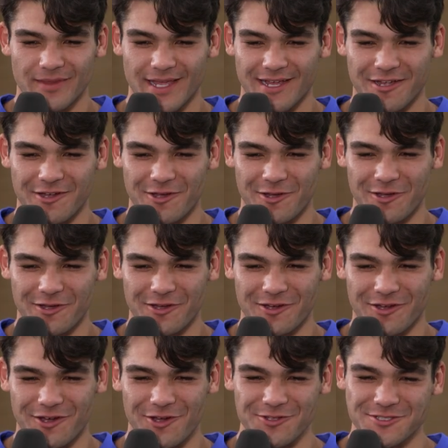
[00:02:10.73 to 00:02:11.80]
like
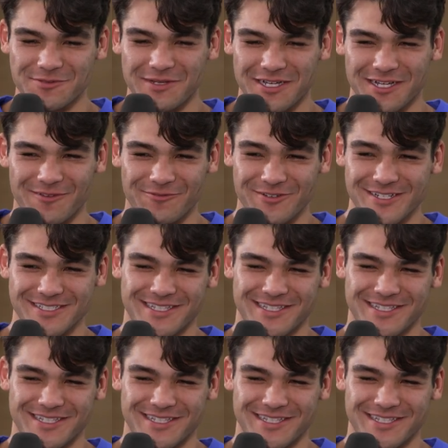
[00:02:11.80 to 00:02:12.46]
ultimate comfortness.